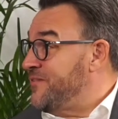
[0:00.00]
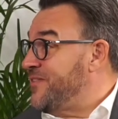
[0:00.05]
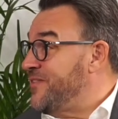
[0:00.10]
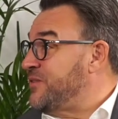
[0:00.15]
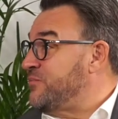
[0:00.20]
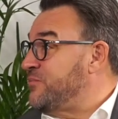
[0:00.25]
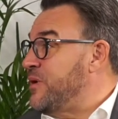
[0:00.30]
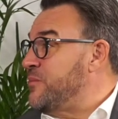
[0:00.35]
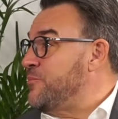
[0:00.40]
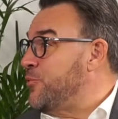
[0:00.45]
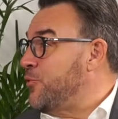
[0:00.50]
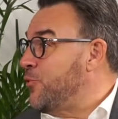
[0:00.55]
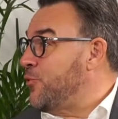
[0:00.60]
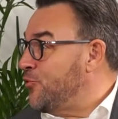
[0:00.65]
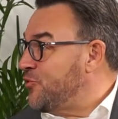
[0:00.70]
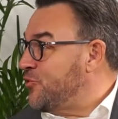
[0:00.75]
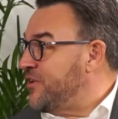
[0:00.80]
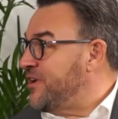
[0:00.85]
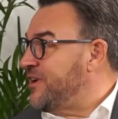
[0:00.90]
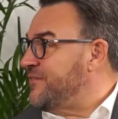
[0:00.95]
in that way
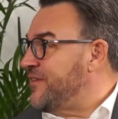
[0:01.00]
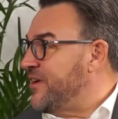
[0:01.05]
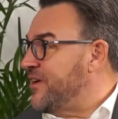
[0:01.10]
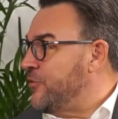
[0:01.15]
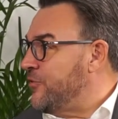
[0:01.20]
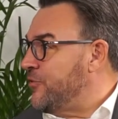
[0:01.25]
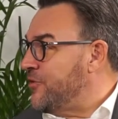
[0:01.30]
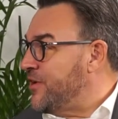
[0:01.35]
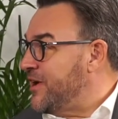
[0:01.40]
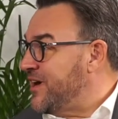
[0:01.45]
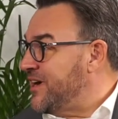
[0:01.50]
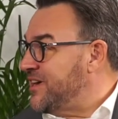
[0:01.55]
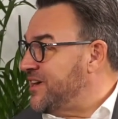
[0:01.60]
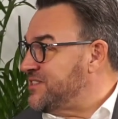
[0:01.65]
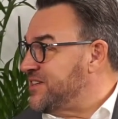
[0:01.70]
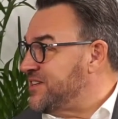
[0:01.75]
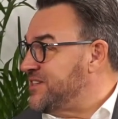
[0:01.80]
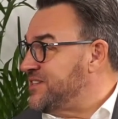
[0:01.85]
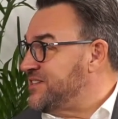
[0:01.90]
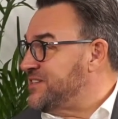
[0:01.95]
broadening their
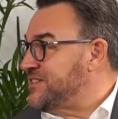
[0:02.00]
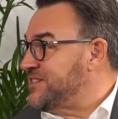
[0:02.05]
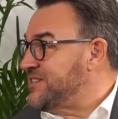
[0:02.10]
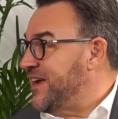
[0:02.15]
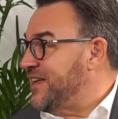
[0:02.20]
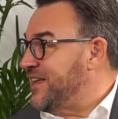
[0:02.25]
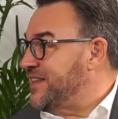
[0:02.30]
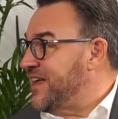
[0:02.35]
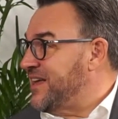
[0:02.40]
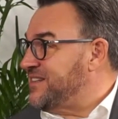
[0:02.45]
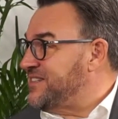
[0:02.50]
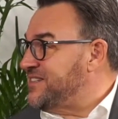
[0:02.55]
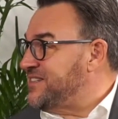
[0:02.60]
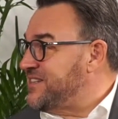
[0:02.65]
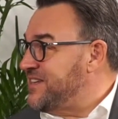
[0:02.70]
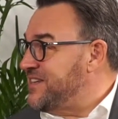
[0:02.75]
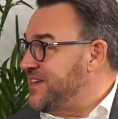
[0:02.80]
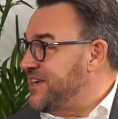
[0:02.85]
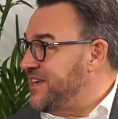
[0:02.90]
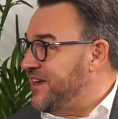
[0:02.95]
horizons and
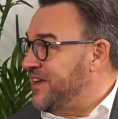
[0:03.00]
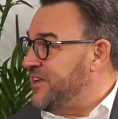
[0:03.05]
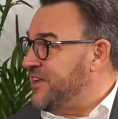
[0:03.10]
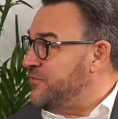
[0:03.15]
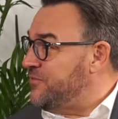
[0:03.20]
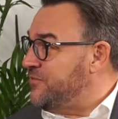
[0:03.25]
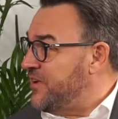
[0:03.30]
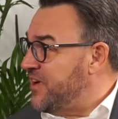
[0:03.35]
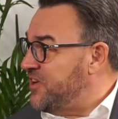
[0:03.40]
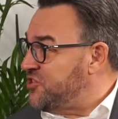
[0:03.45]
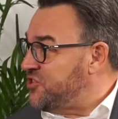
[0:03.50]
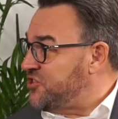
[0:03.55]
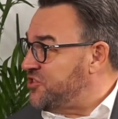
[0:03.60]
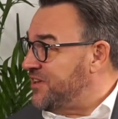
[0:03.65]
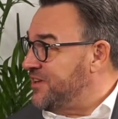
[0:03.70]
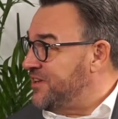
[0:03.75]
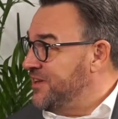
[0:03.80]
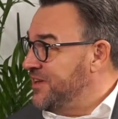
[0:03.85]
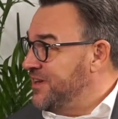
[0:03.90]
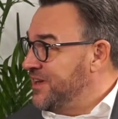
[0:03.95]
seeing
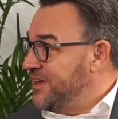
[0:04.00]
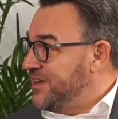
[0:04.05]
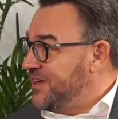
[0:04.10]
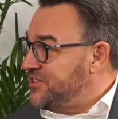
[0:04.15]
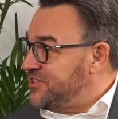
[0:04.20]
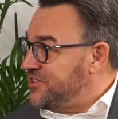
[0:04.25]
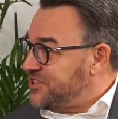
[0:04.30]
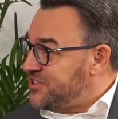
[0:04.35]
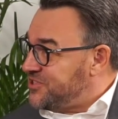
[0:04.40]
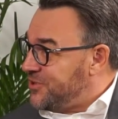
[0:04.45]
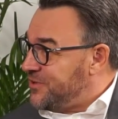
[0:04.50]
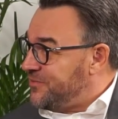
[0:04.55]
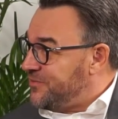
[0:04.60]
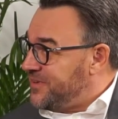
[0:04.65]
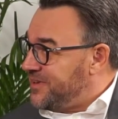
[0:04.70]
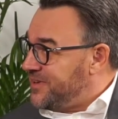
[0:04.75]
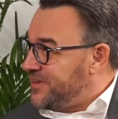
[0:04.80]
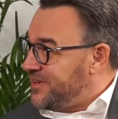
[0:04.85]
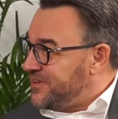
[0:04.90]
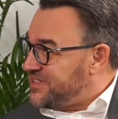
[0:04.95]
innovation, just sort
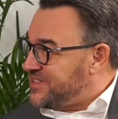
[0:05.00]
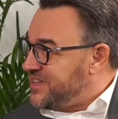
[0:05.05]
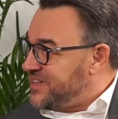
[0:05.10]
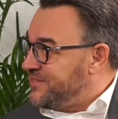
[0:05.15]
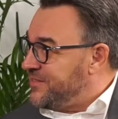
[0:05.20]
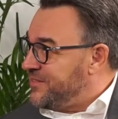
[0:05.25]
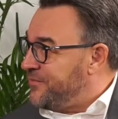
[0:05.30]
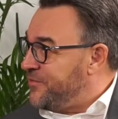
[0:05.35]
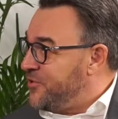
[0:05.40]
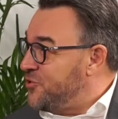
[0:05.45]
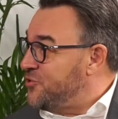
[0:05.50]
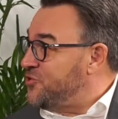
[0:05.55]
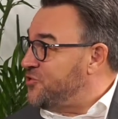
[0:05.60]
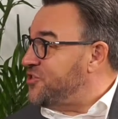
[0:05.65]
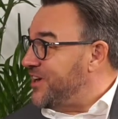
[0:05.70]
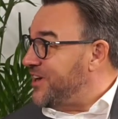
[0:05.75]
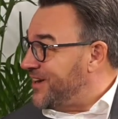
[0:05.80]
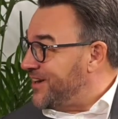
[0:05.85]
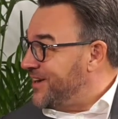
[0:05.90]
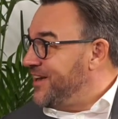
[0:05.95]
of seeing the
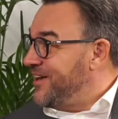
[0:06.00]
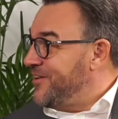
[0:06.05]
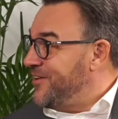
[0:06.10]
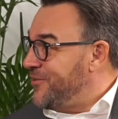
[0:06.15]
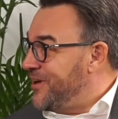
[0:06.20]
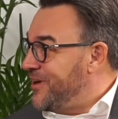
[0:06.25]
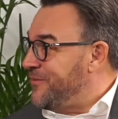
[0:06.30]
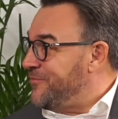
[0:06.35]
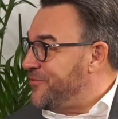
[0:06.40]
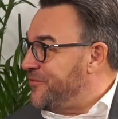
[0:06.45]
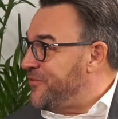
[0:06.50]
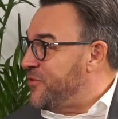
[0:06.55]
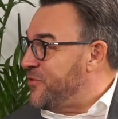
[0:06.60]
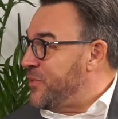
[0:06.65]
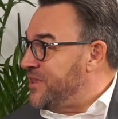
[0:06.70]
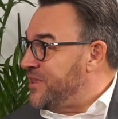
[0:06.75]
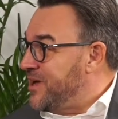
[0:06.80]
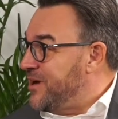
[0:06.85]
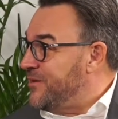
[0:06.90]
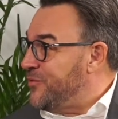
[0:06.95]
future really through the
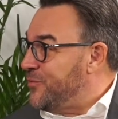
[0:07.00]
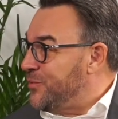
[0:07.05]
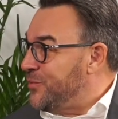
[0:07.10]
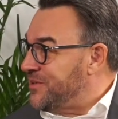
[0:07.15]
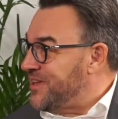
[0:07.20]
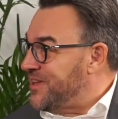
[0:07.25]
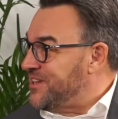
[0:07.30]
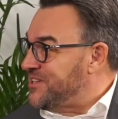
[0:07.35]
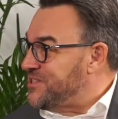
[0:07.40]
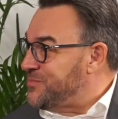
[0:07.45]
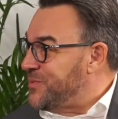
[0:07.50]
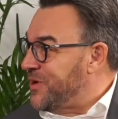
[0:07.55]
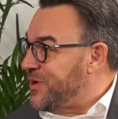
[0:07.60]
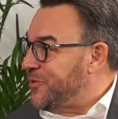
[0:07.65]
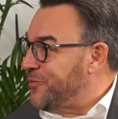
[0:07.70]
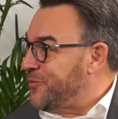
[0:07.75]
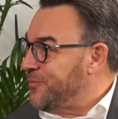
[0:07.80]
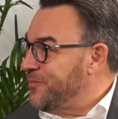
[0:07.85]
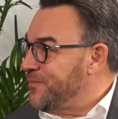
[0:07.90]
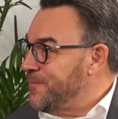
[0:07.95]
window of a World
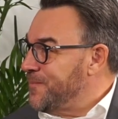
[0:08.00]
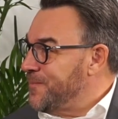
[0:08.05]
Expo.